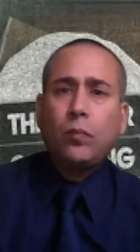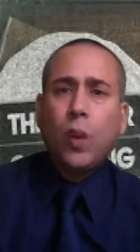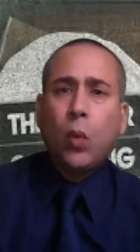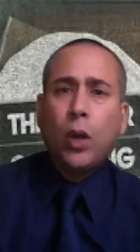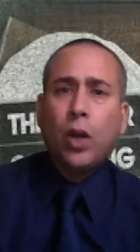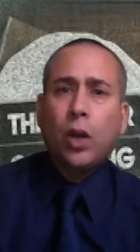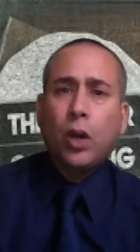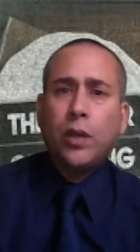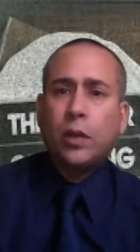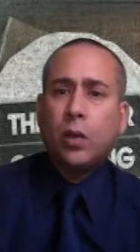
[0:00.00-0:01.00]
we're
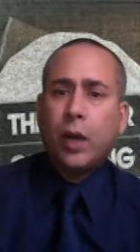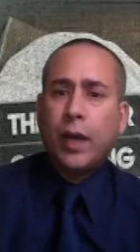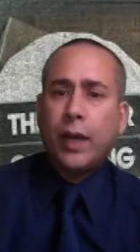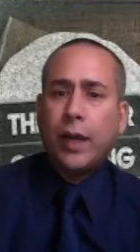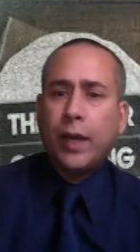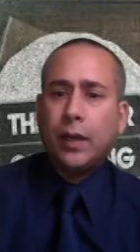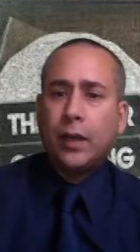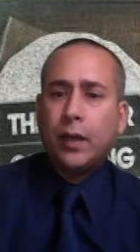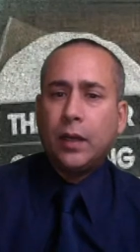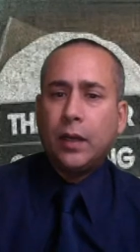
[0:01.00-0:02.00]
going to go ahead and
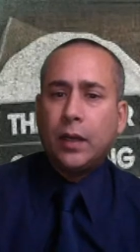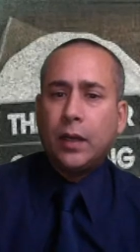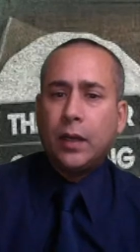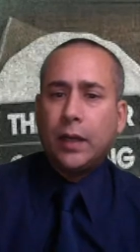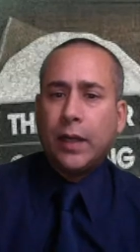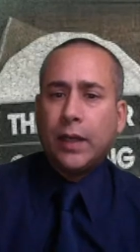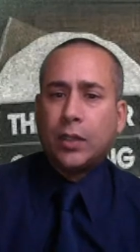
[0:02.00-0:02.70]
get